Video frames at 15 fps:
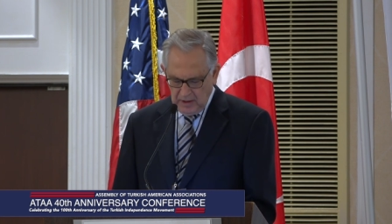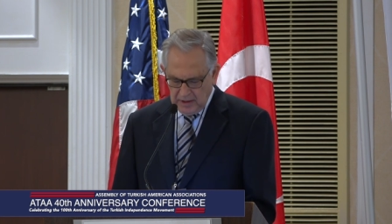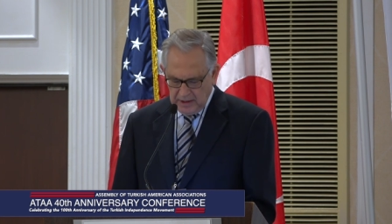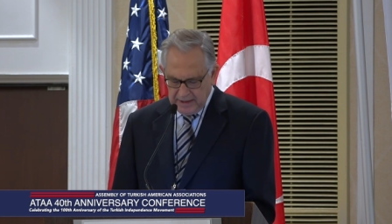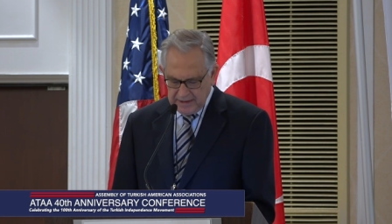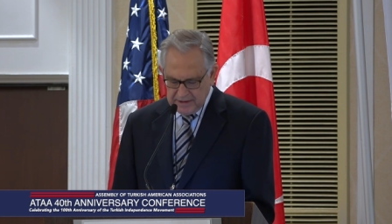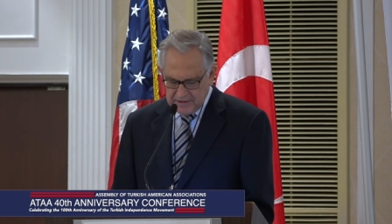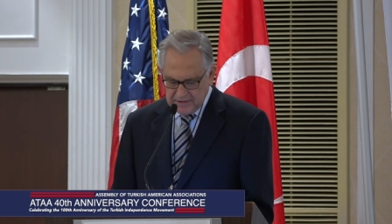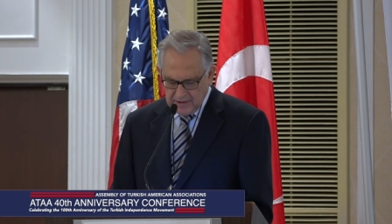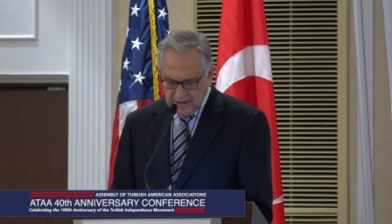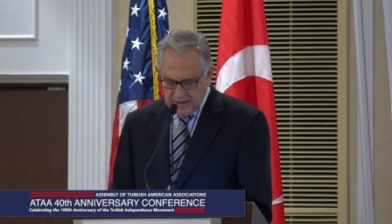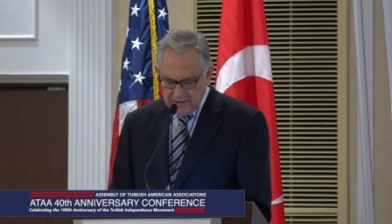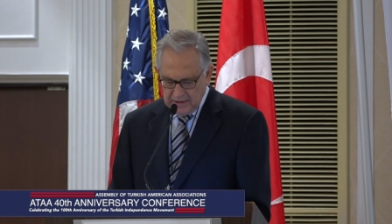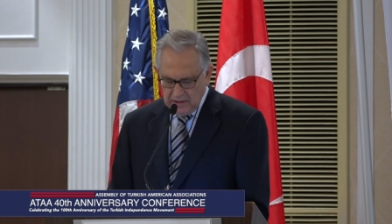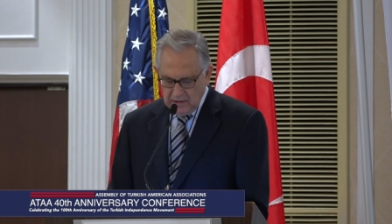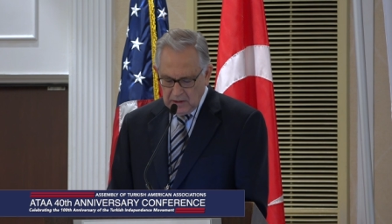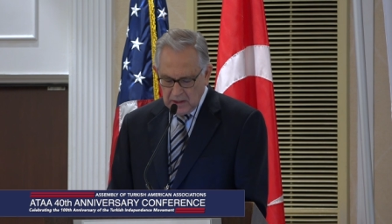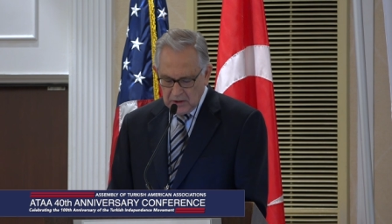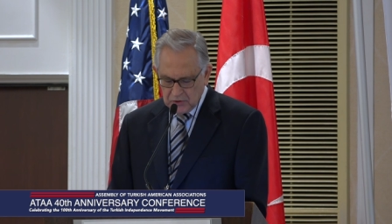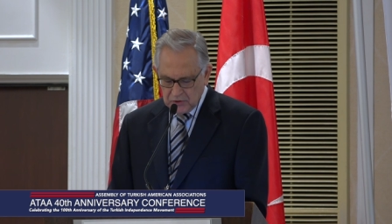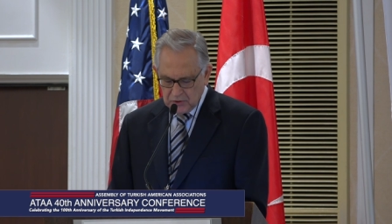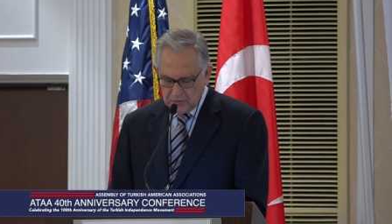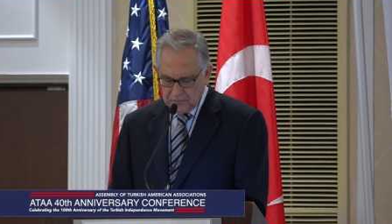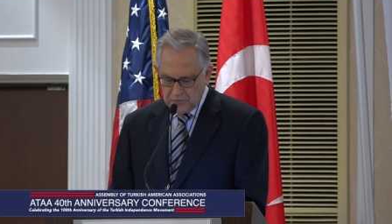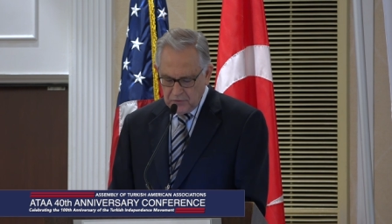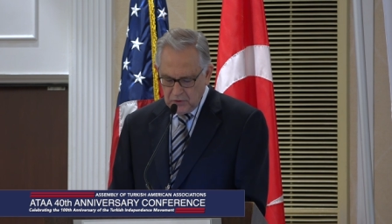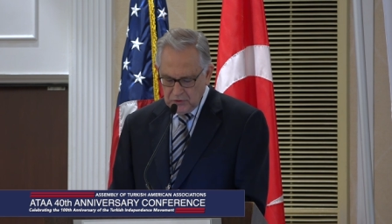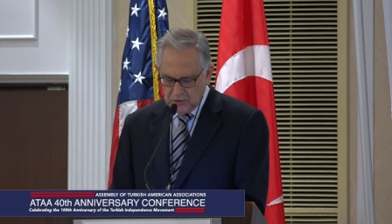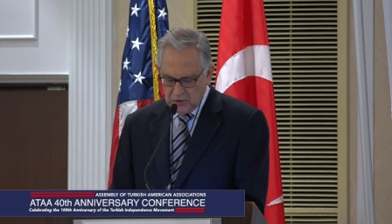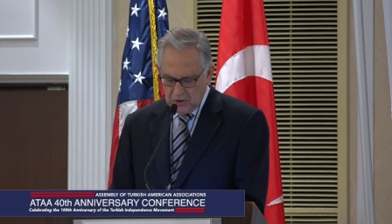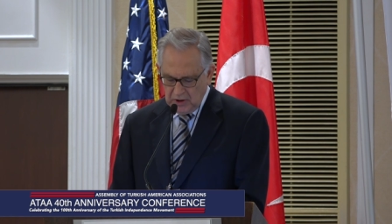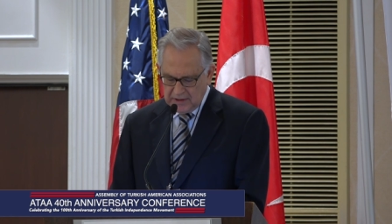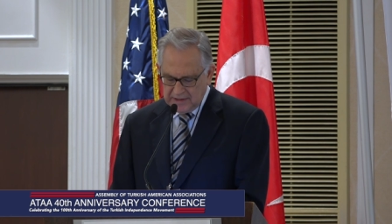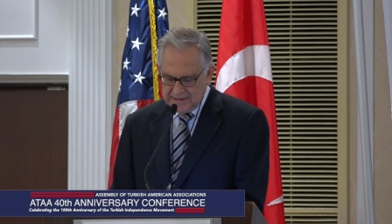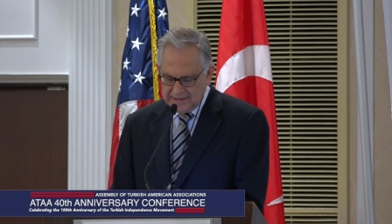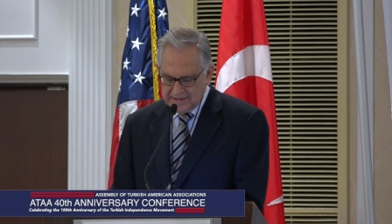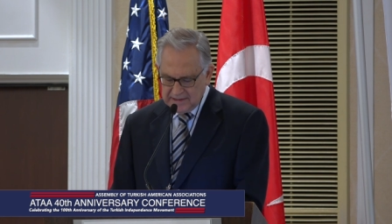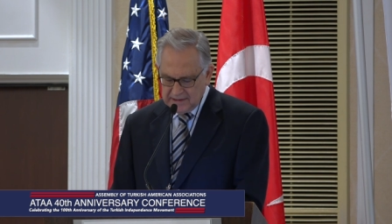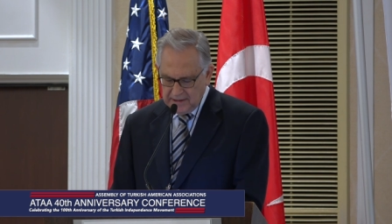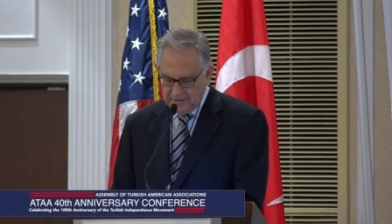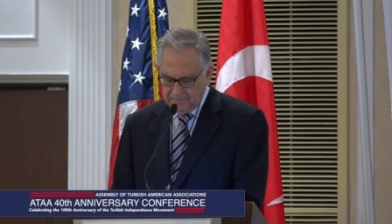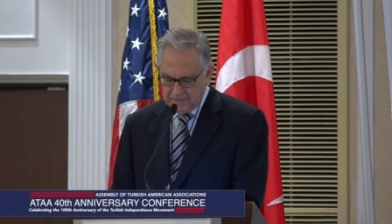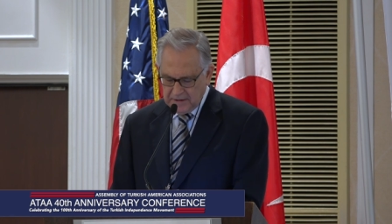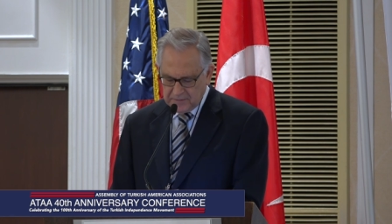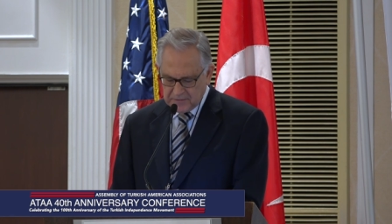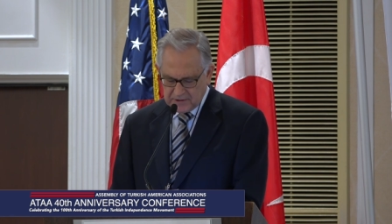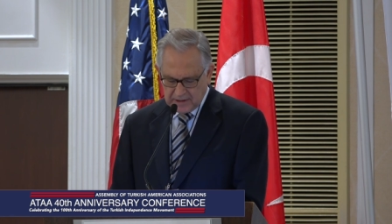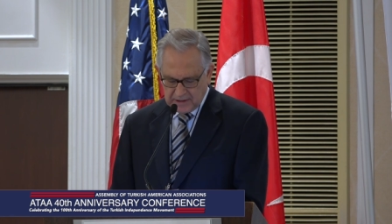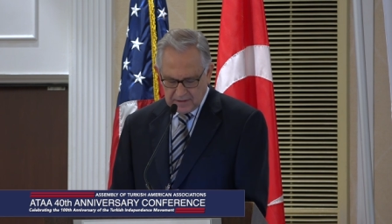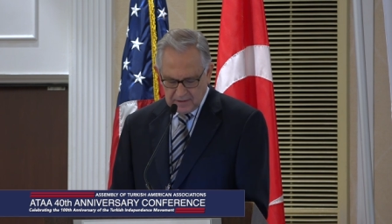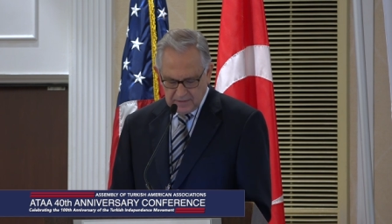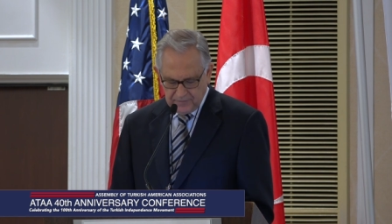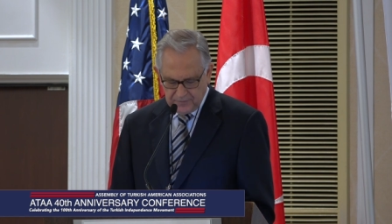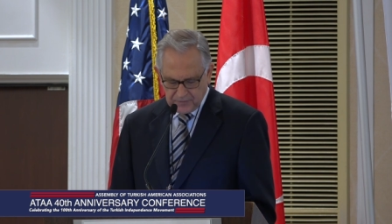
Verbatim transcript: I designed and launched the first TCF website.